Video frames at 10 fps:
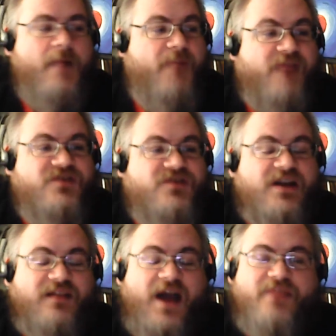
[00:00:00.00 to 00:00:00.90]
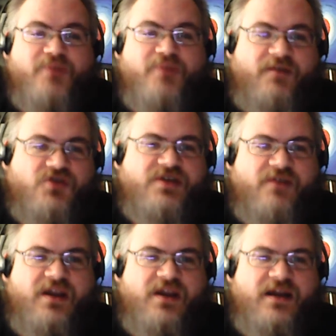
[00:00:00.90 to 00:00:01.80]
But I've seen a lot of the previews of
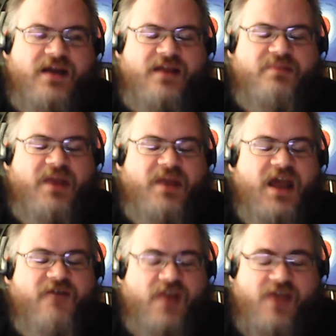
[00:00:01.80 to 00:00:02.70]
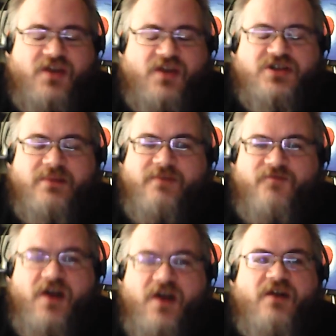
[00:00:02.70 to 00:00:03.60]
it and the PDF, and I think it's going to be
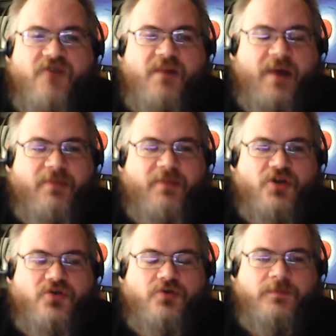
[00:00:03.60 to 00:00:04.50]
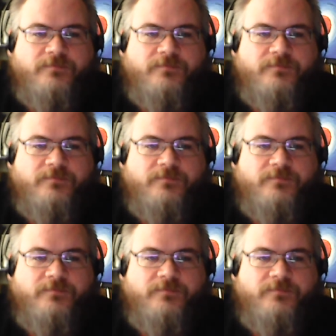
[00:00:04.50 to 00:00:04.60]
very, very popular and cool.